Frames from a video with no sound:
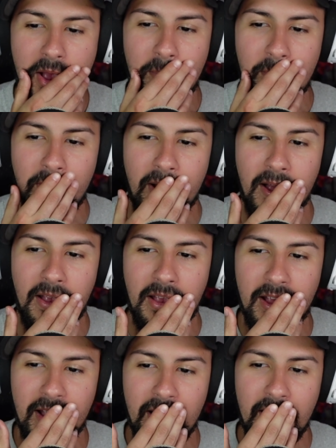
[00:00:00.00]
But
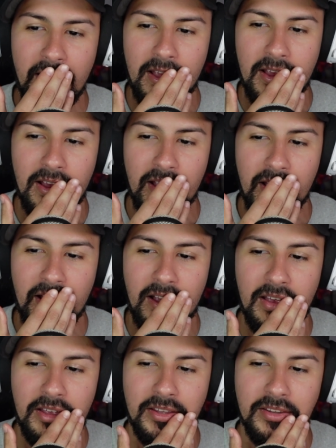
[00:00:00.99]

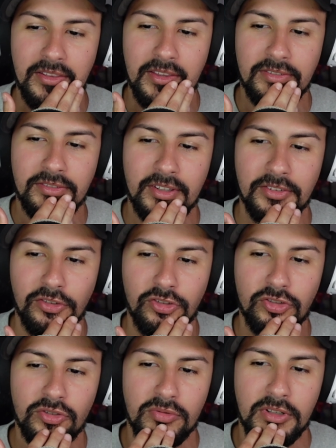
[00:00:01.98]
this doesn't
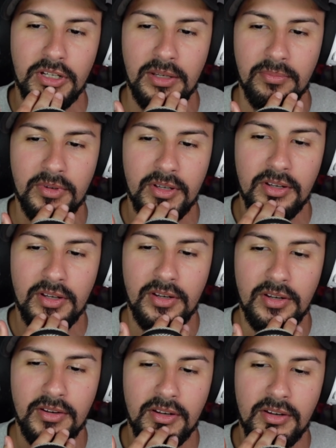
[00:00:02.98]
scream
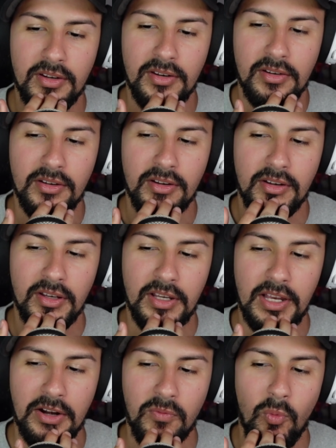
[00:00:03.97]

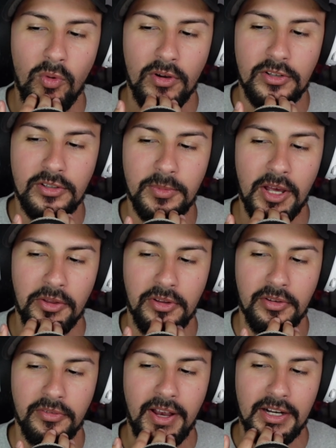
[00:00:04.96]
God of War to me, other than the
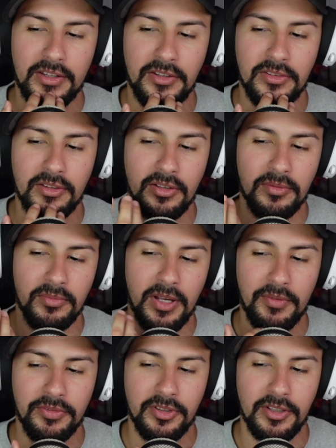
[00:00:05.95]
fact that
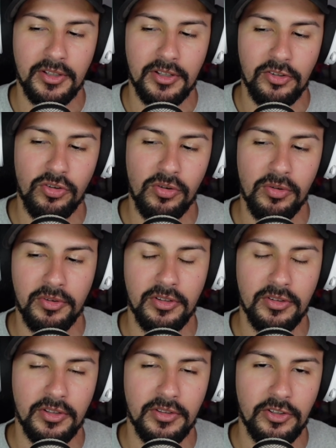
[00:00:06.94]
obviously the controller and
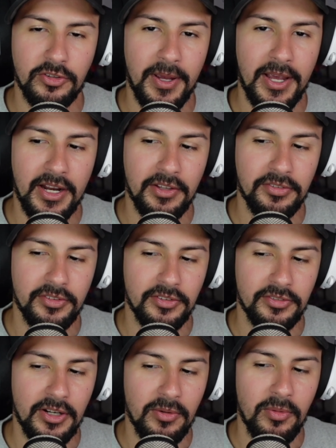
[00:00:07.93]
the touchpad says
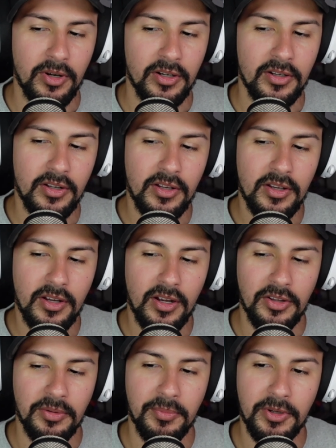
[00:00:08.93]
God of War on
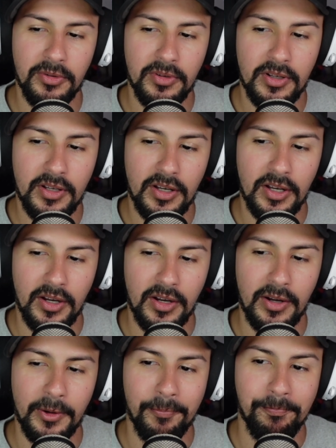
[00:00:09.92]
the middle.
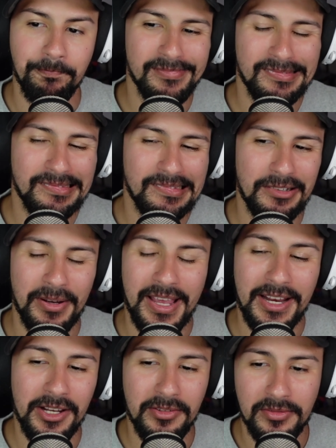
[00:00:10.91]
I don't hate
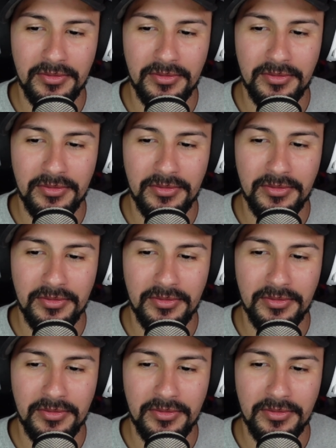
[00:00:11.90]
it.